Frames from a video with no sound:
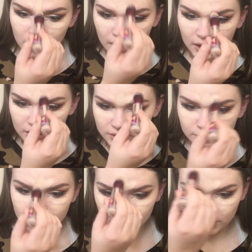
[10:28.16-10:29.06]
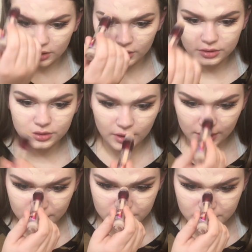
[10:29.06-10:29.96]
And we're gonna also
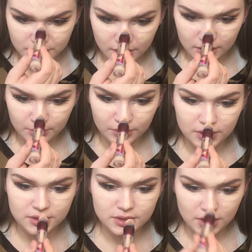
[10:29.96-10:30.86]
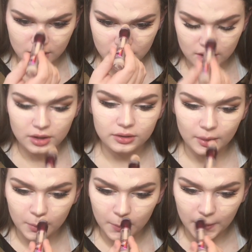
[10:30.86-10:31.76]
add this to any place
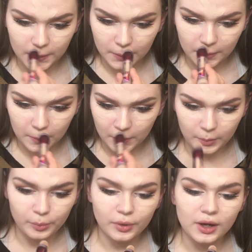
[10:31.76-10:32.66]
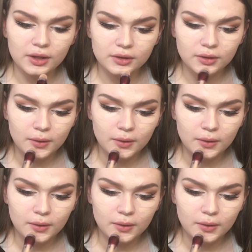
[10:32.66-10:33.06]
that we want to be more bright.